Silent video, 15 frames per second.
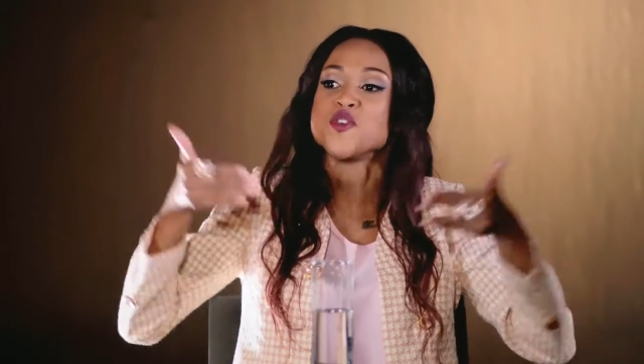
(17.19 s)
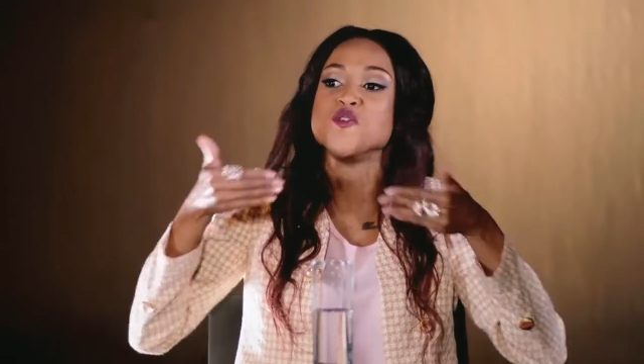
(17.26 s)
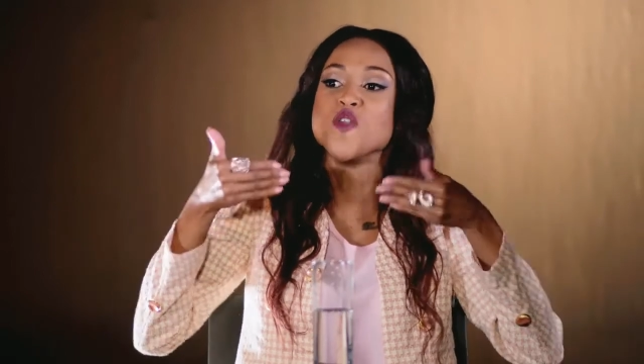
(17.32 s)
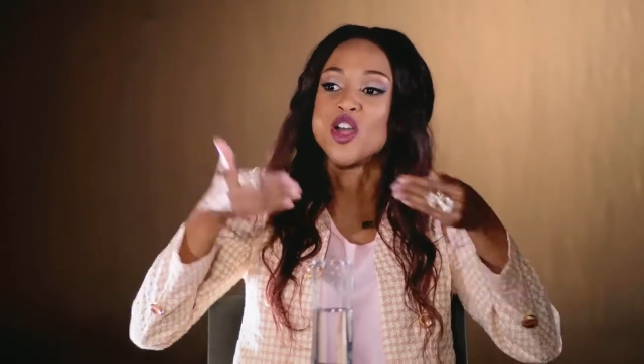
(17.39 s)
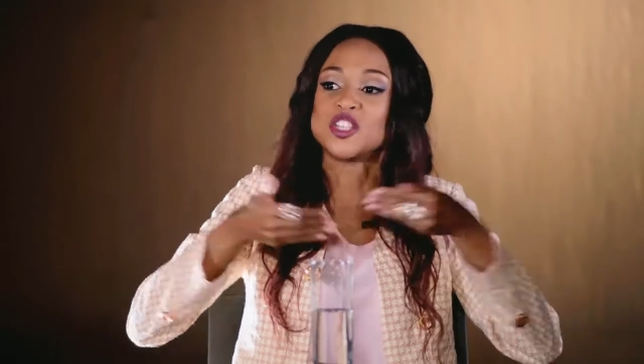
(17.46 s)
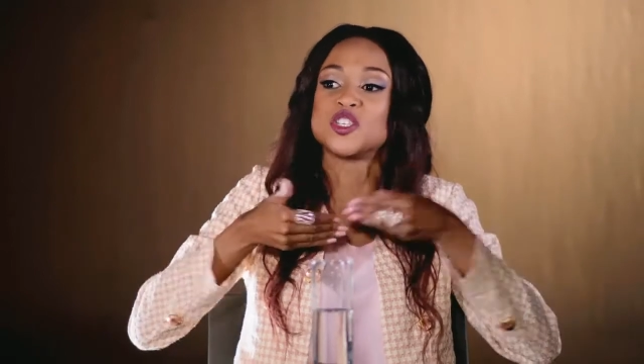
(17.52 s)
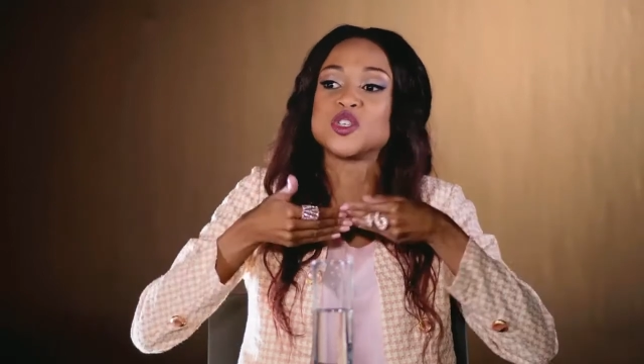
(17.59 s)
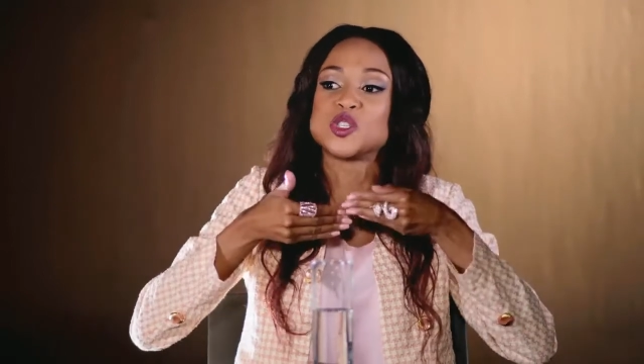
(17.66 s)
you're
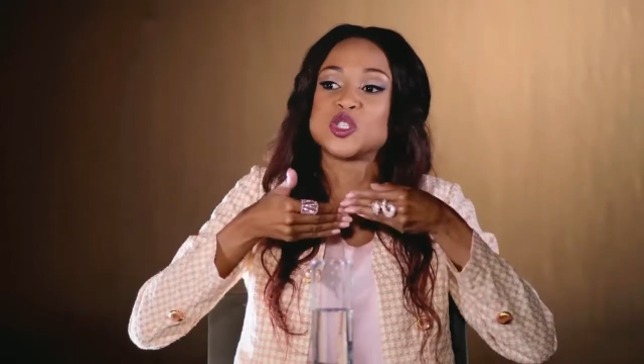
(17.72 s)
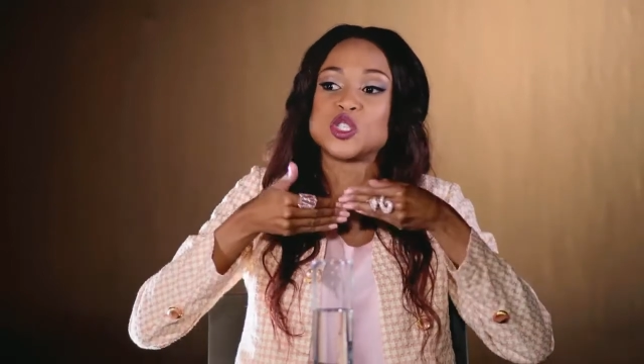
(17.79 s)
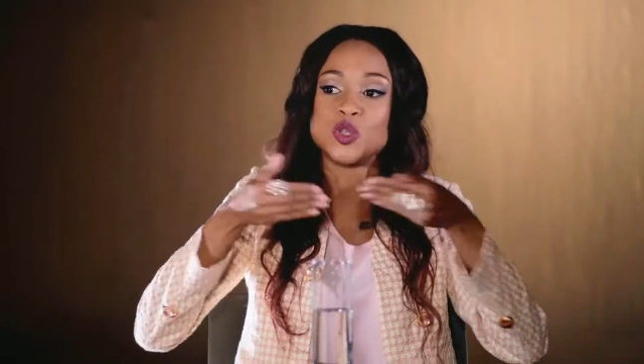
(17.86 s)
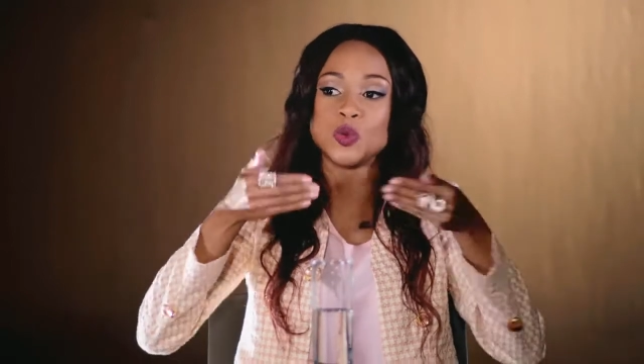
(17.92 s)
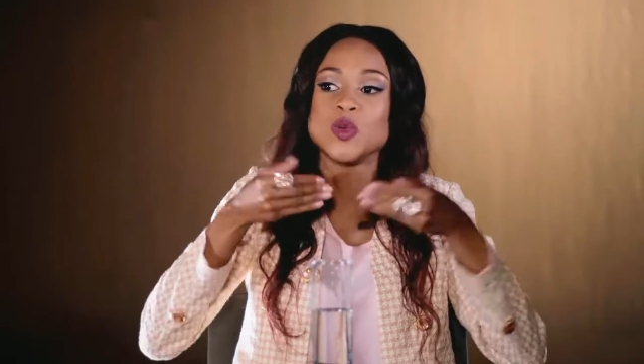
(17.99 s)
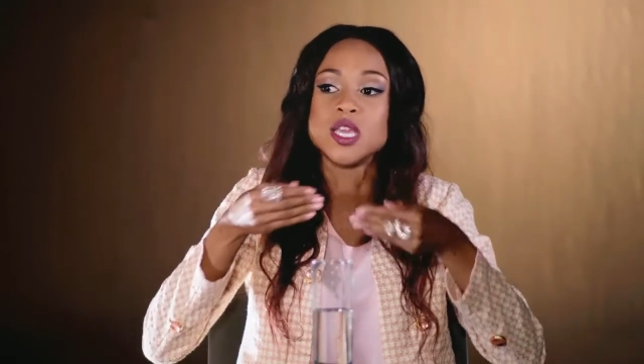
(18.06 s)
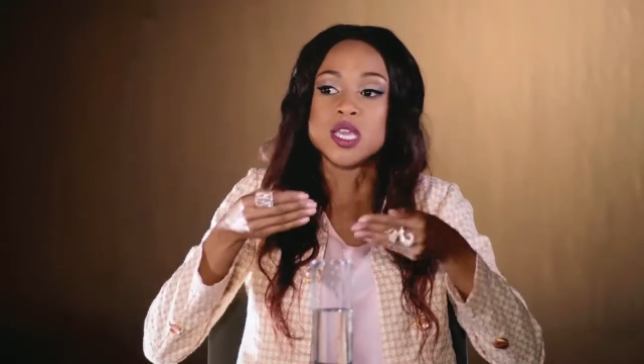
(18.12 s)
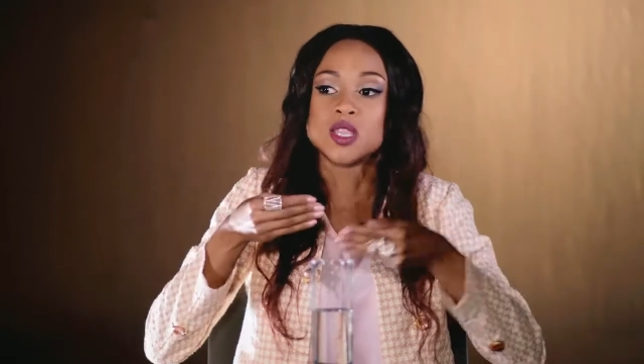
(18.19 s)
not just
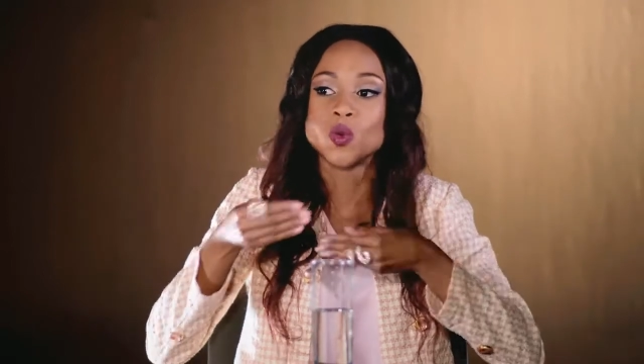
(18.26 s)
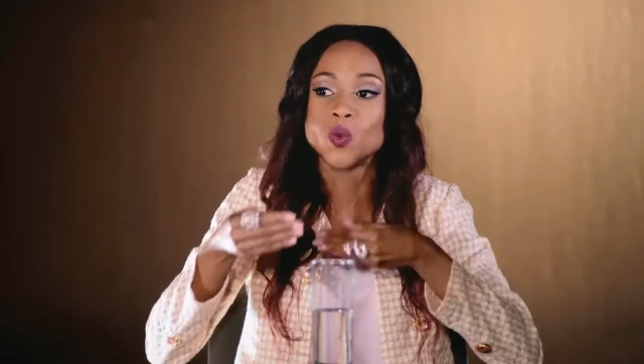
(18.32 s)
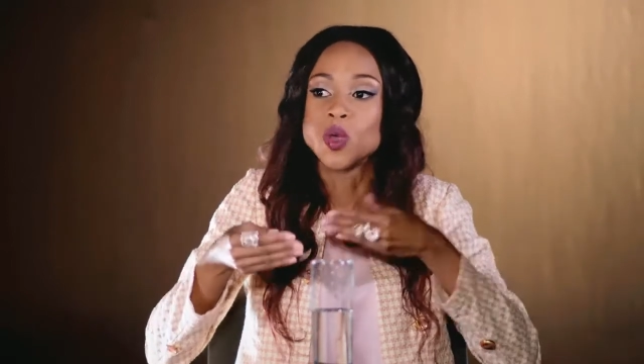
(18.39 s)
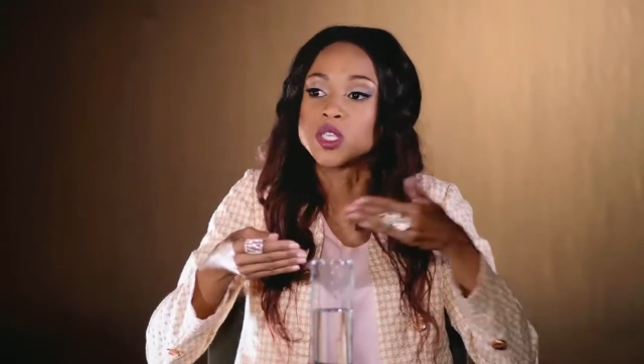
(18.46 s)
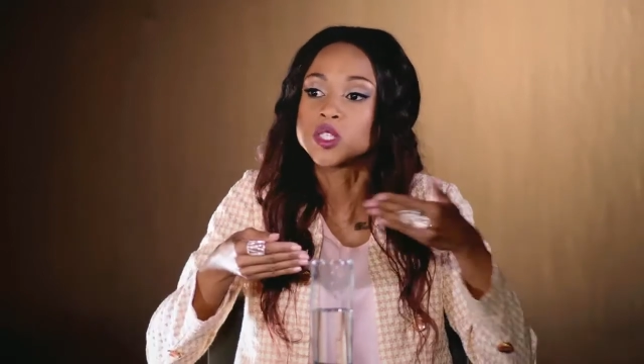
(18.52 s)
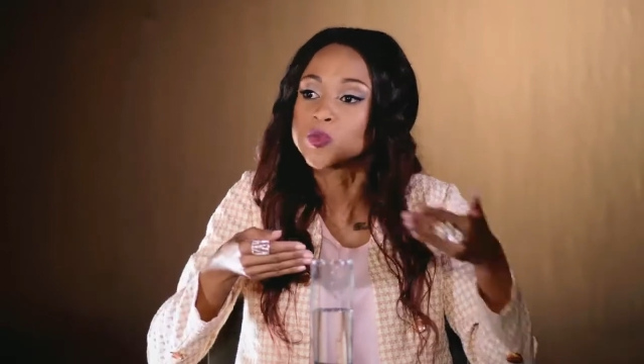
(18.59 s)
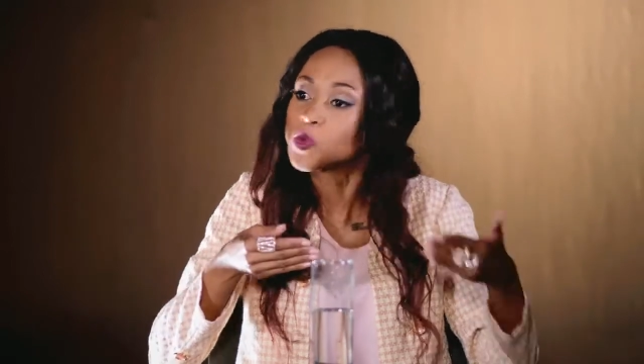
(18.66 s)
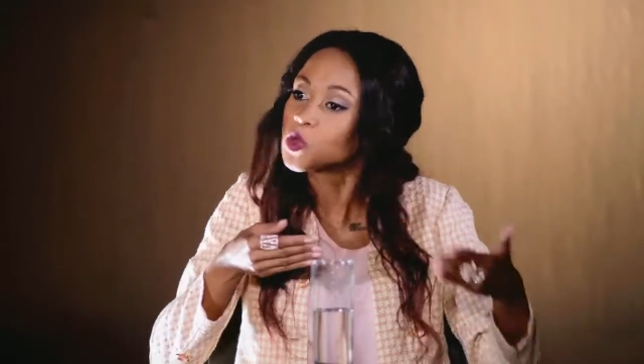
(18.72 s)
doing it the
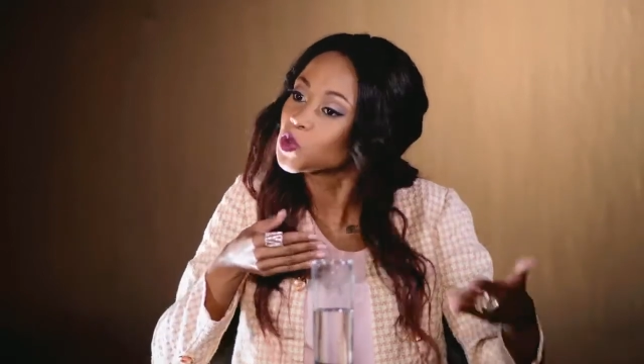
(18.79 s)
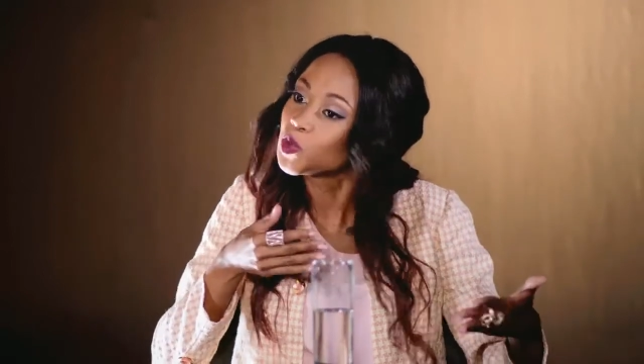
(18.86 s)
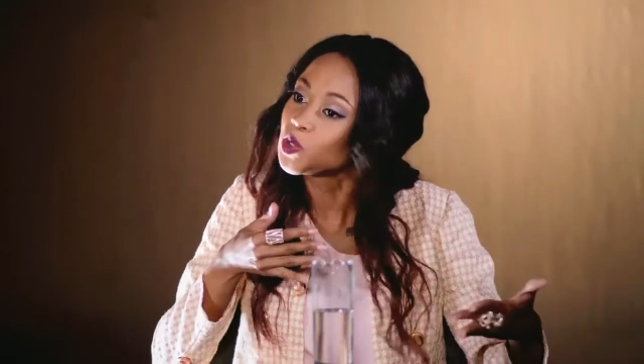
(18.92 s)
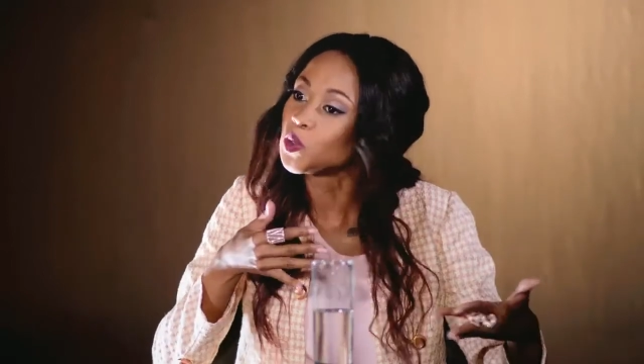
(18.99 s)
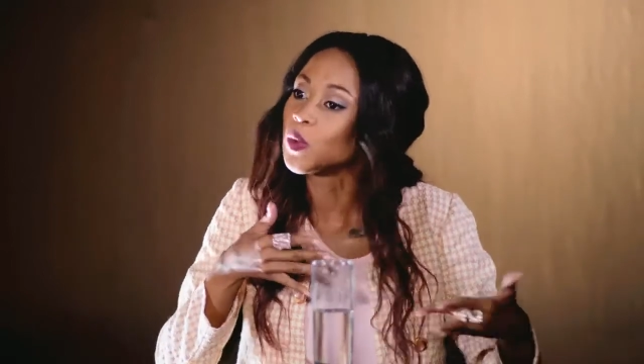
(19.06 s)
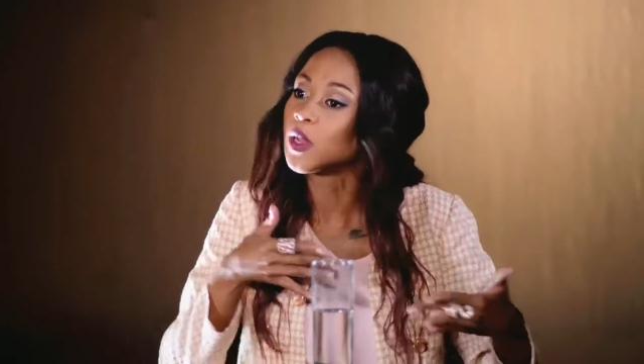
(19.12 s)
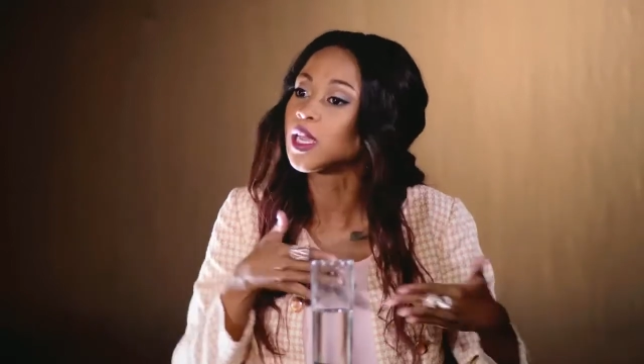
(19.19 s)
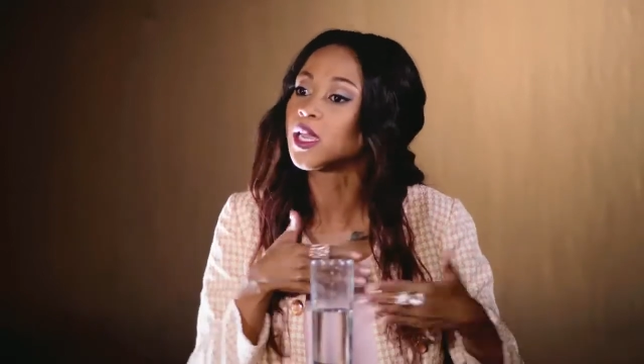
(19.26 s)
way you're supposed to
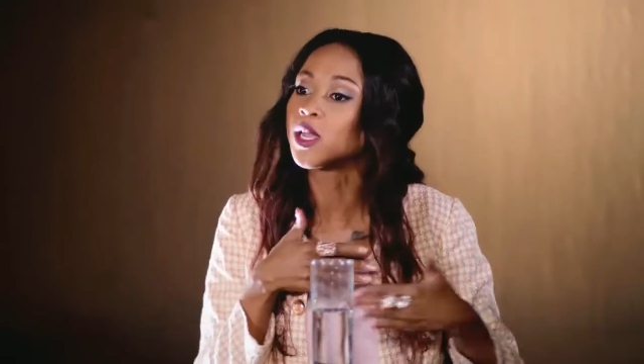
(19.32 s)
be doing